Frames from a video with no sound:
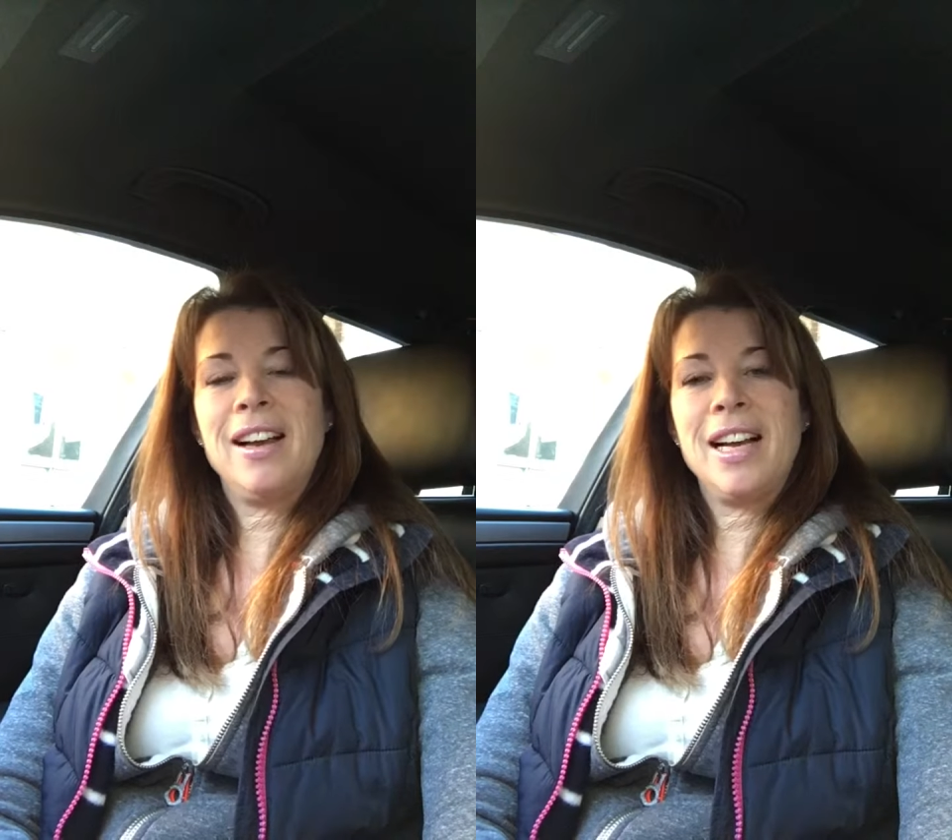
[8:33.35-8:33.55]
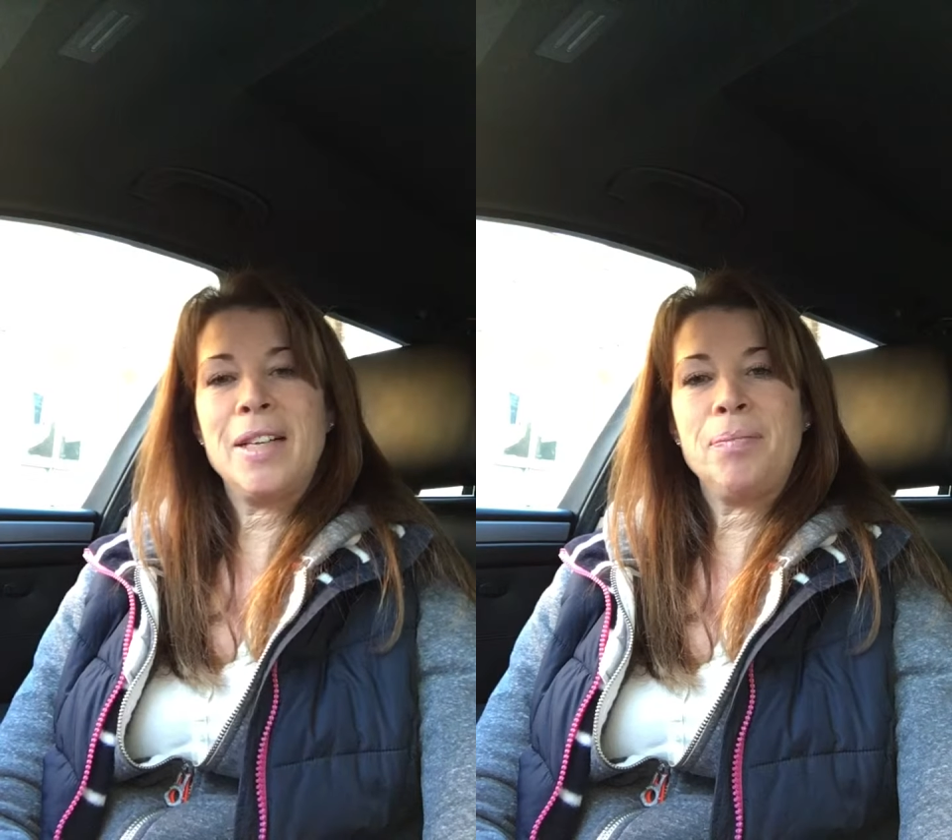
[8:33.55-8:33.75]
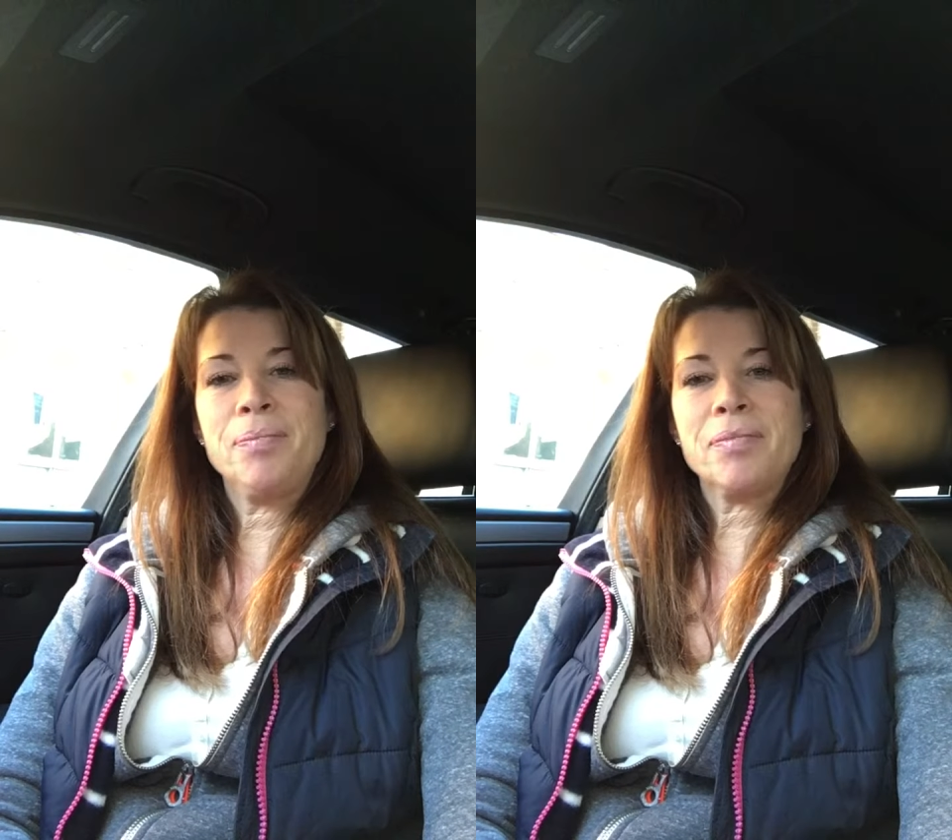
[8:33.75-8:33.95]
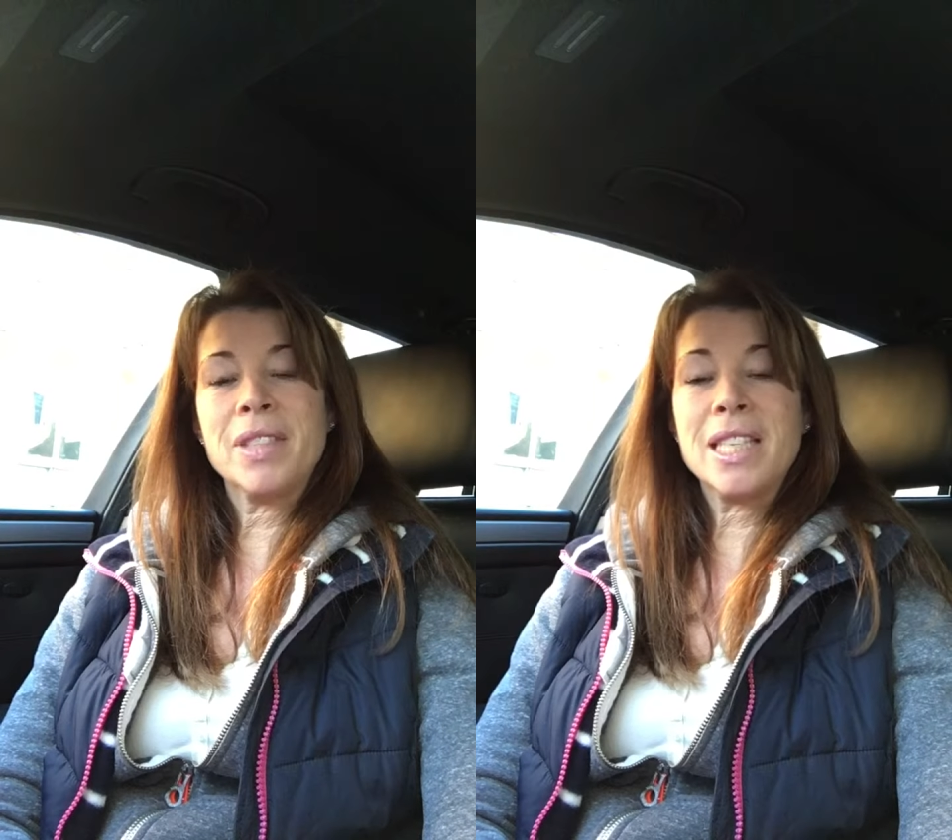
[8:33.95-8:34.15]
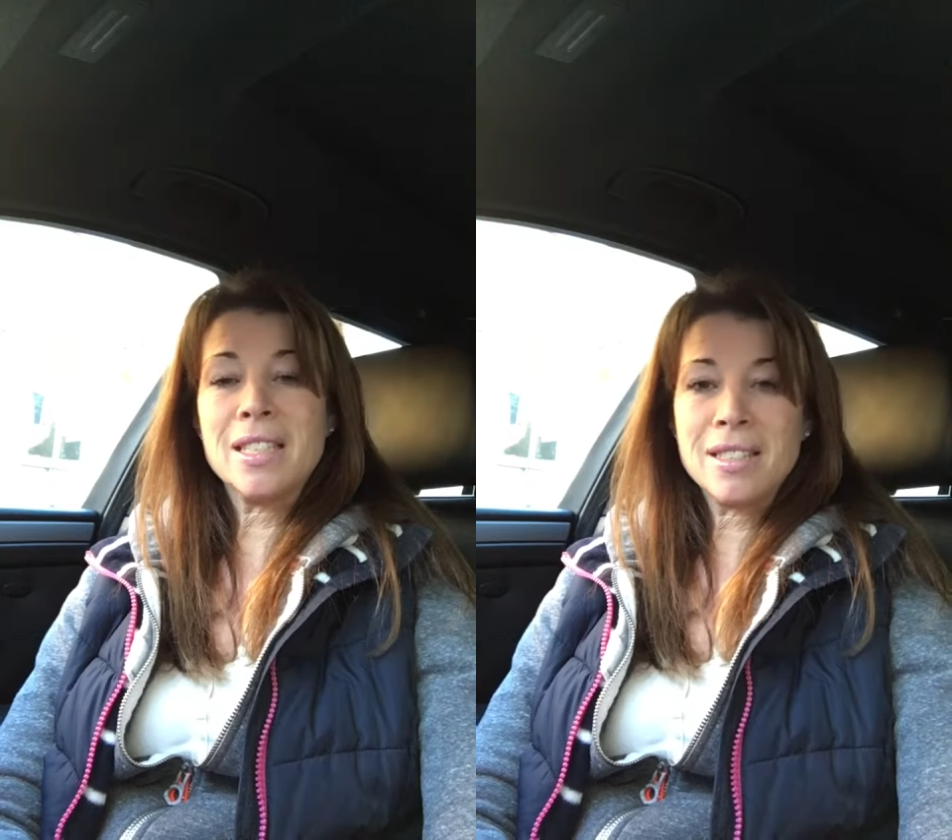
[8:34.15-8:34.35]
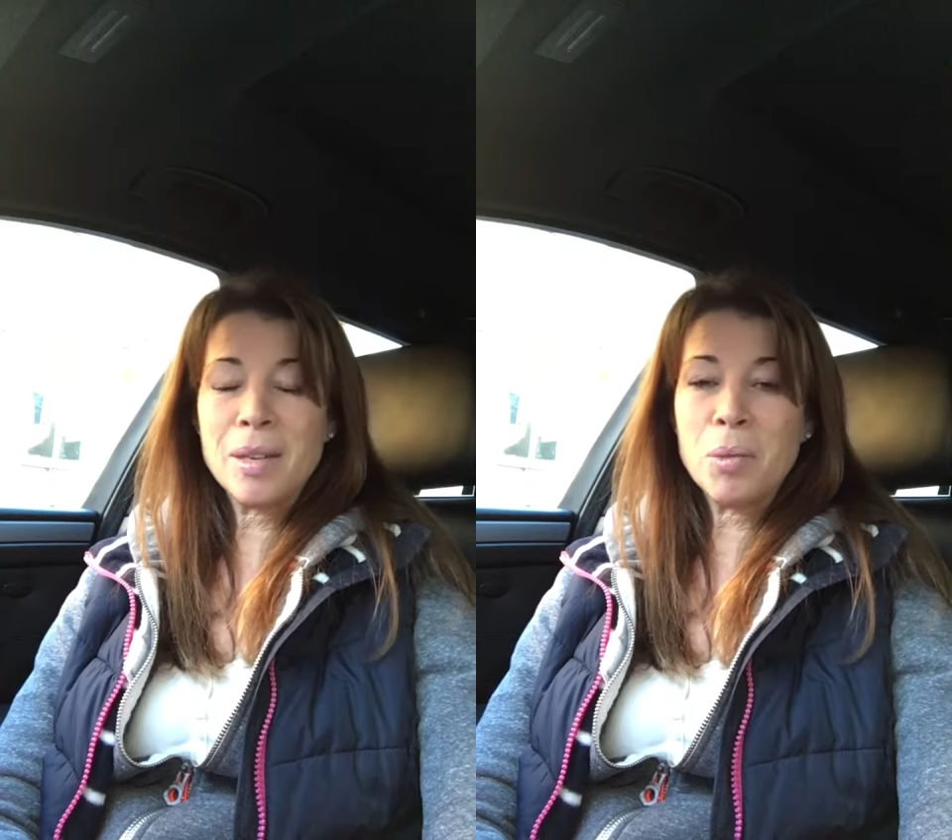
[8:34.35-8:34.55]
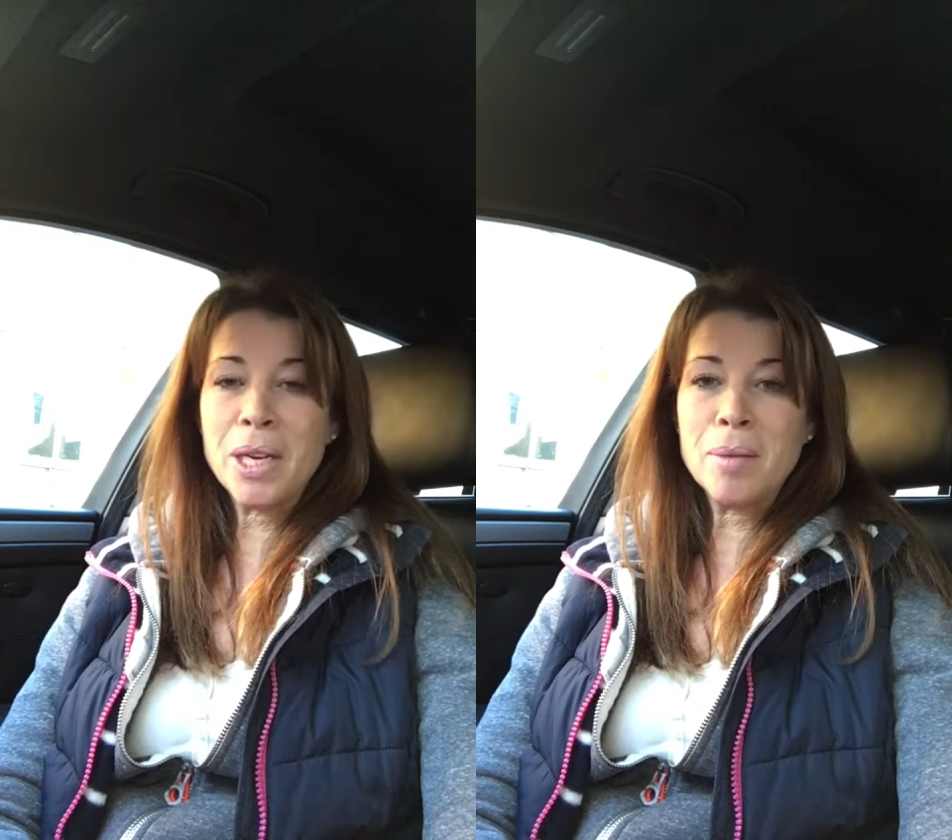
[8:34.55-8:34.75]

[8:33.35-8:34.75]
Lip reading: And as I said, my